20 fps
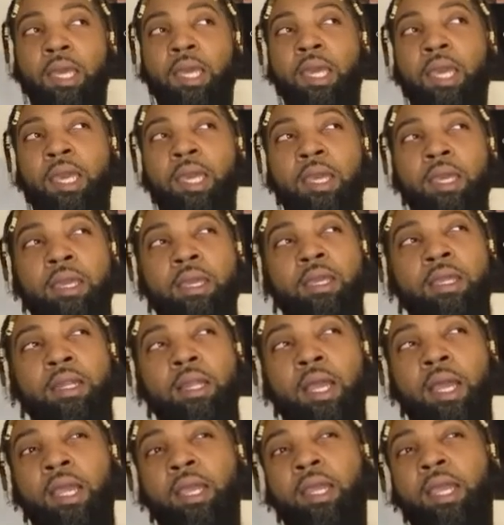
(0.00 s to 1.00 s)
and
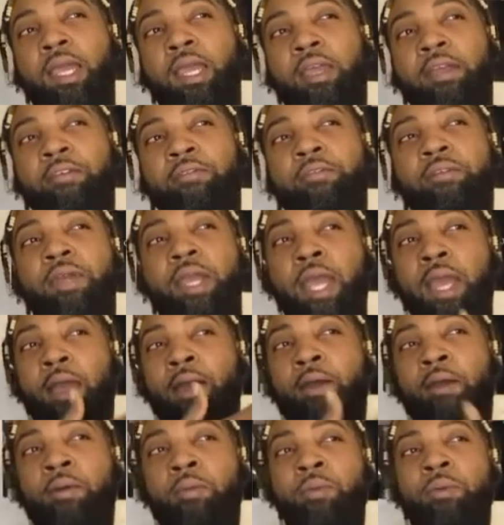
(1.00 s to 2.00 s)
like every
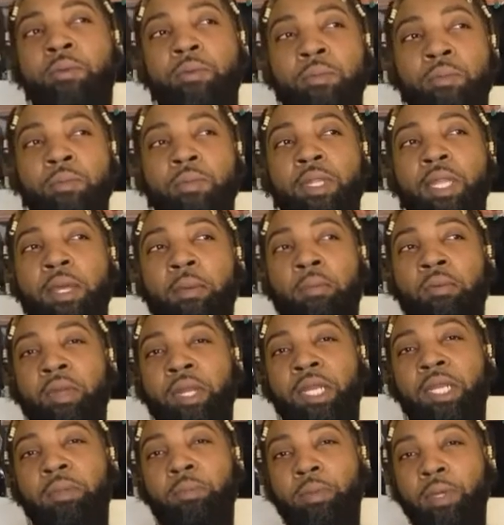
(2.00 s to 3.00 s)
album that
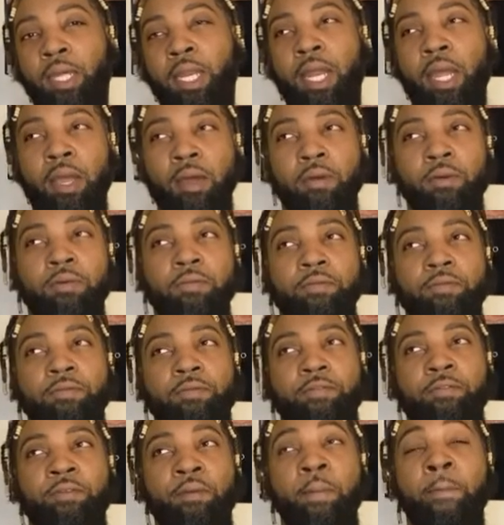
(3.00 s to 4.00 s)
Brandy put out,
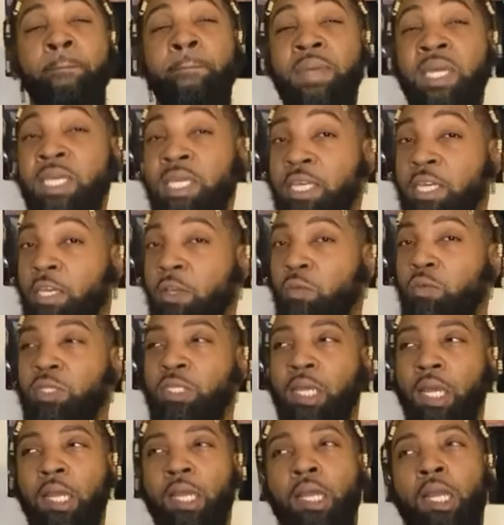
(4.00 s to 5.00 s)
for me, it was
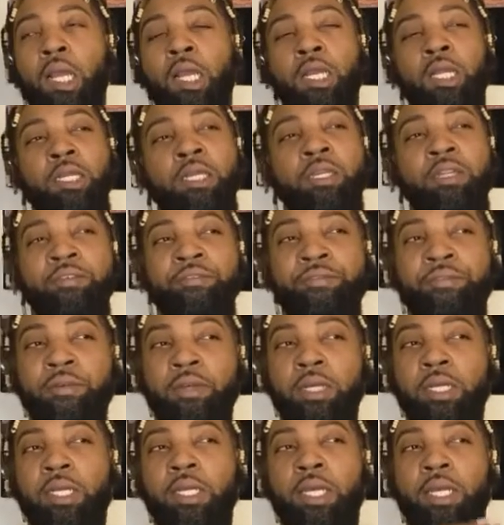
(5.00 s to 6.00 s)
kind of like a
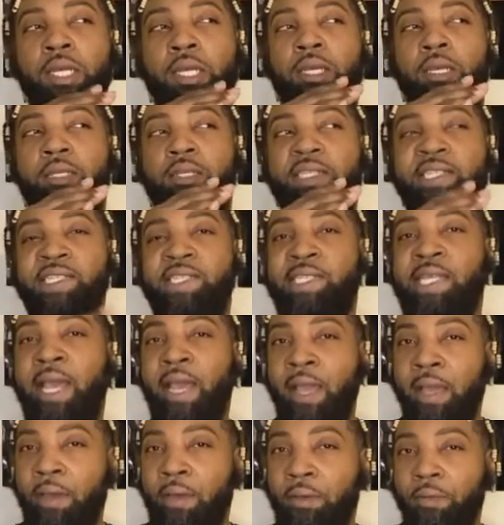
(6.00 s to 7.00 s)
different
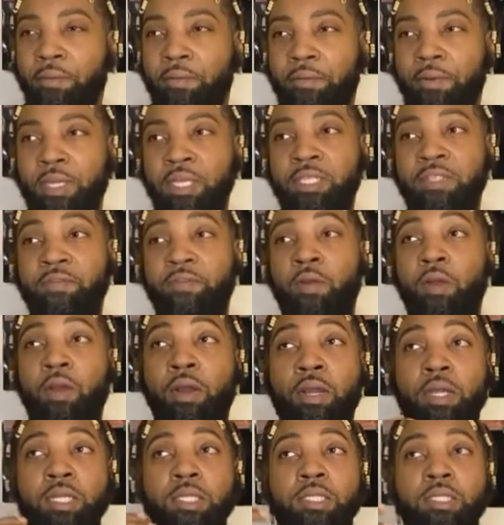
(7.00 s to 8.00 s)
sound, as
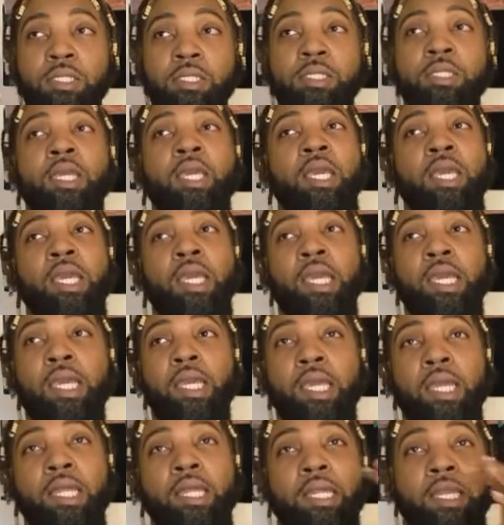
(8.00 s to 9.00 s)
far as
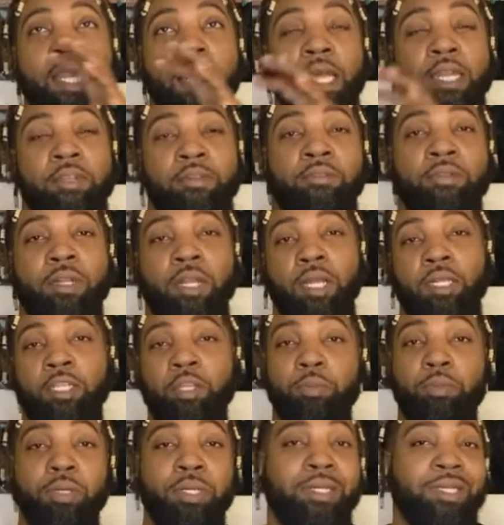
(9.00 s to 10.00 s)
not even like the
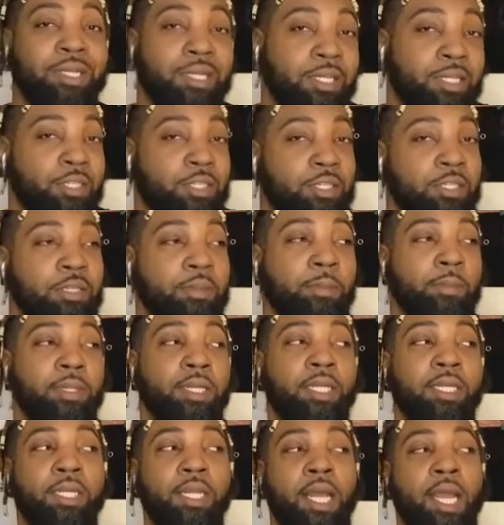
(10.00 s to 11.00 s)
production,
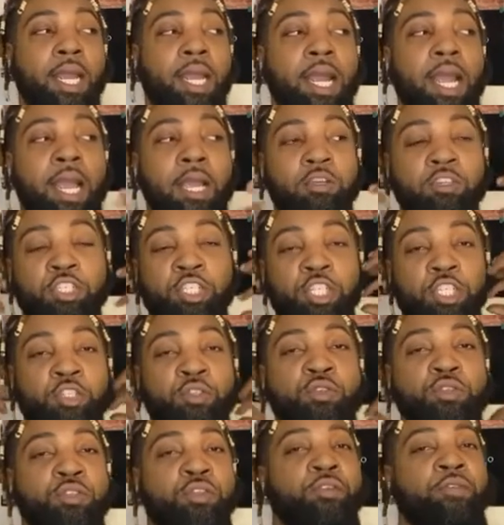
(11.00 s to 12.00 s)
but like how she
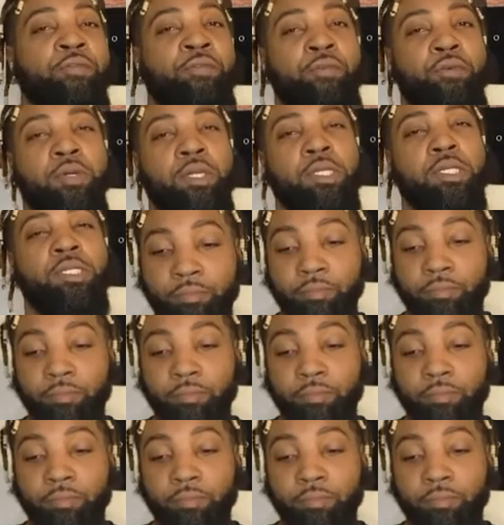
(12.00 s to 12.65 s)
used her voice.